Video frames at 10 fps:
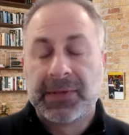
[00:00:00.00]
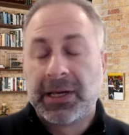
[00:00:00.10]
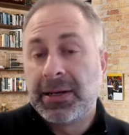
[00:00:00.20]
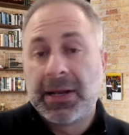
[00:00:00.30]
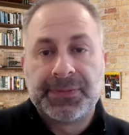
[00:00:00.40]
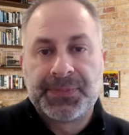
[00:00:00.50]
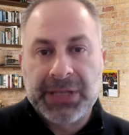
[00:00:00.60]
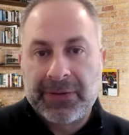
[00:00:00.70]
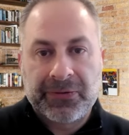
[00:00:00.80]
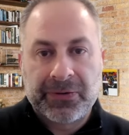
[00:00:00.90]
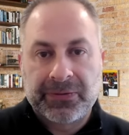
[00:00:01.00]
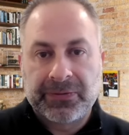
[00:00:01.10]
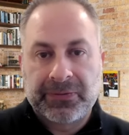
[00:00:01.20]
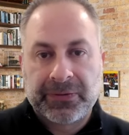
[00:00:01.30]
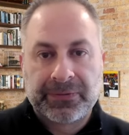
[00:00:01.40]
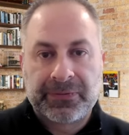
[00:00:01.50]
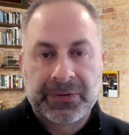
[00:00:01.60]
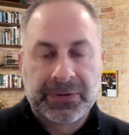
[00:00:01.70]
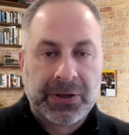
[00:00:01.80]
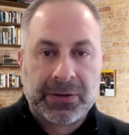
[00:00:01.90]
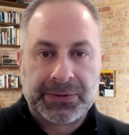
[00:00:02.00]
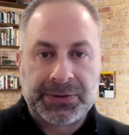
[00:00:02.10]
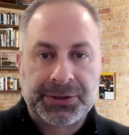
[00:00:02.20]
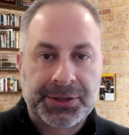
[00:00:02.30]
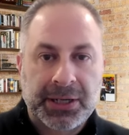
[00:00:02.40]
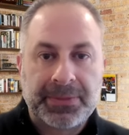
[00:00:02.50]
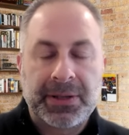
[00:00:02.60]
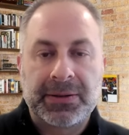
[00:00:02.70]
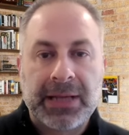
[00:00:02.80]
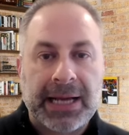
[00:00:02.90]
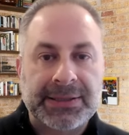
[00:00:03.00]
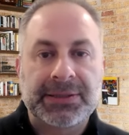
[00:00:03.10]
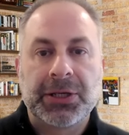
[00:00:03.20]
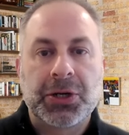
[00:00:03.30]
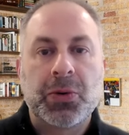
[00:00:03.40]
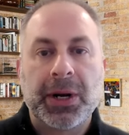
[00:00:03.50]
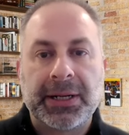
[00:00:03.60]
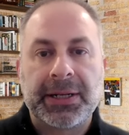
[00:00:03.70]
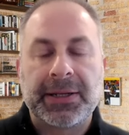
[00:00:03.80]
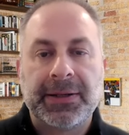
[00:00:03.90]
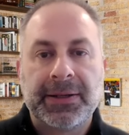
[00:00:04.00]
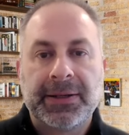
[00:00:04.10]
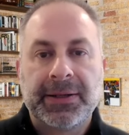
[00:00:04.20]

And same for loans. There's just going to be less liquidity